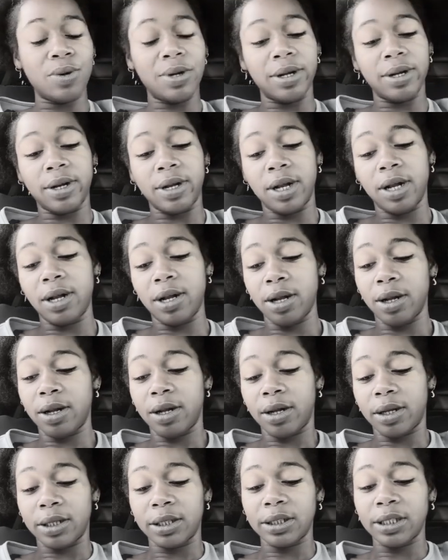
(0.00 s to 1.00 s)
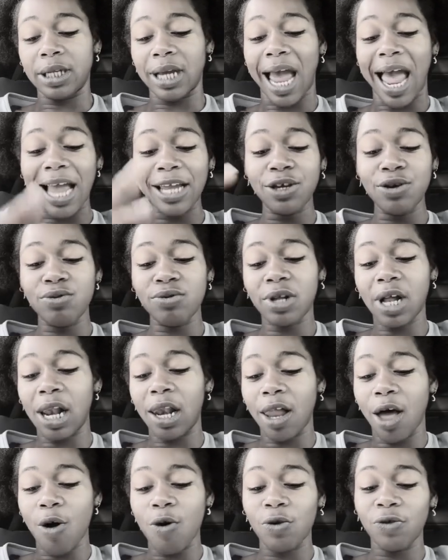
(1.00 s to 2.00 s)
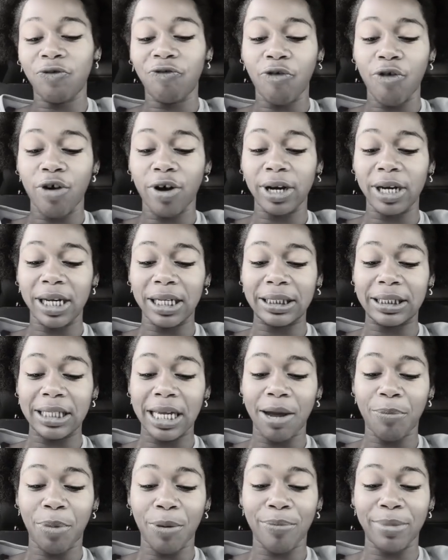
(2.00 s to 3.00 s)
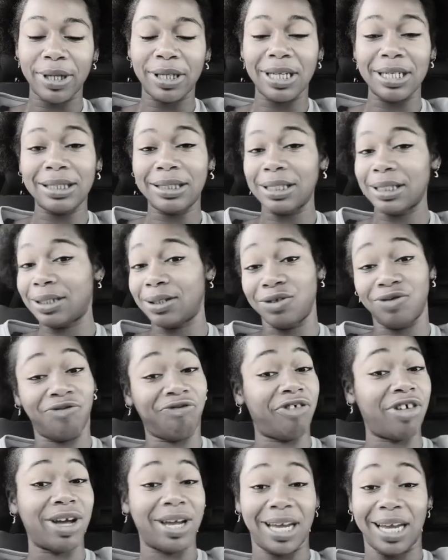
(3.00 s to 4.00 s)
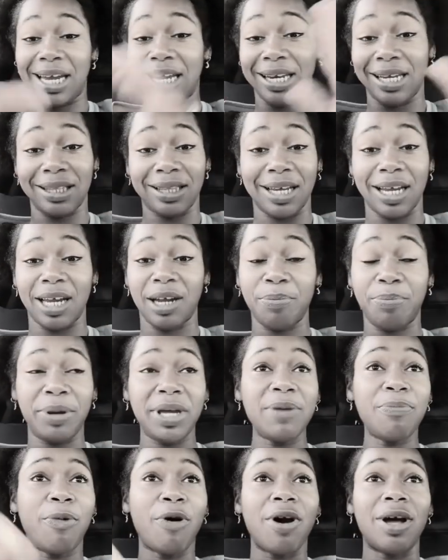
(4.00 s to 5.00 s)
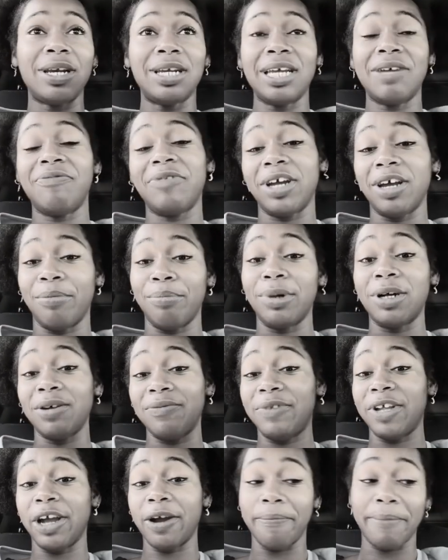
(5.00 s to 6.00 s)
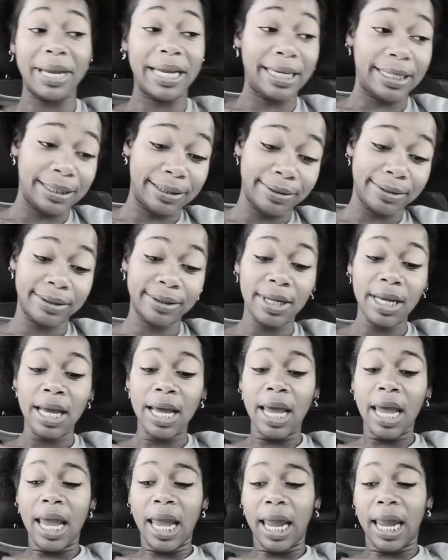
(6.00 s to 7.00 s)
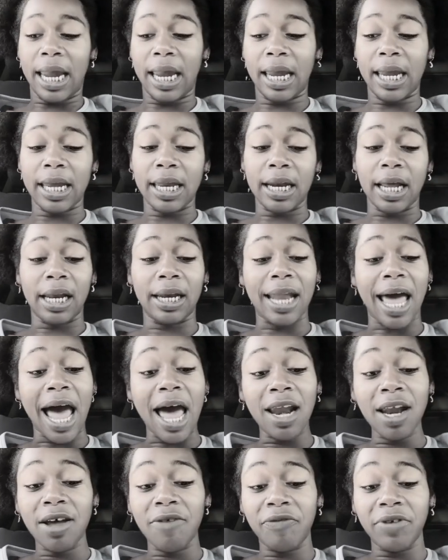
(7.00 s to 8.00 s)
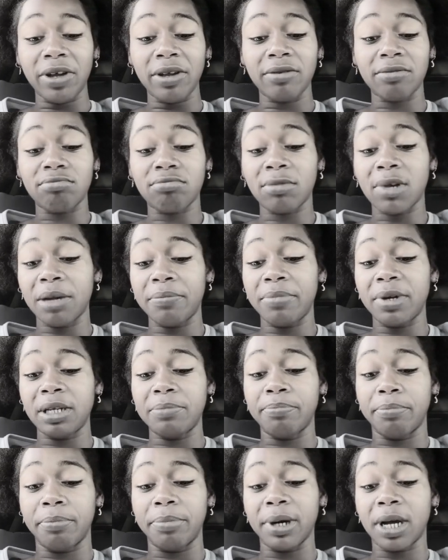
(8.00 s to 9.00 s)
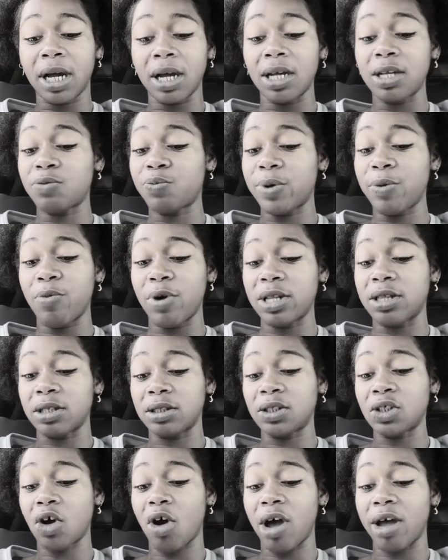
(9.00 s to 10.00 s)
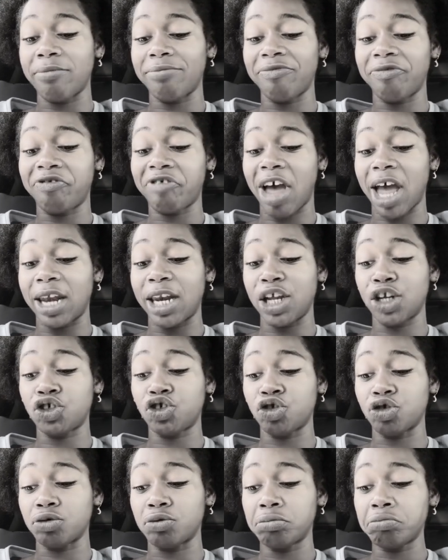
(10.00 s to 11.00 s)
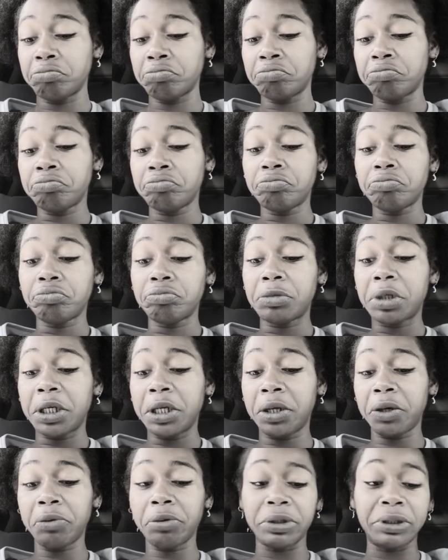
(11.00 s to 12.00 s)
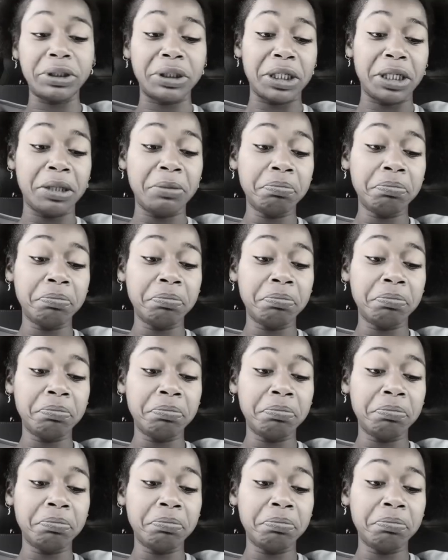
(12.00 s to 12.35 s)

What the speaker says: I use clothes for an example, but this is for anything. People are living above their means. And a lot of it can be because we wasn't taught financial literacy.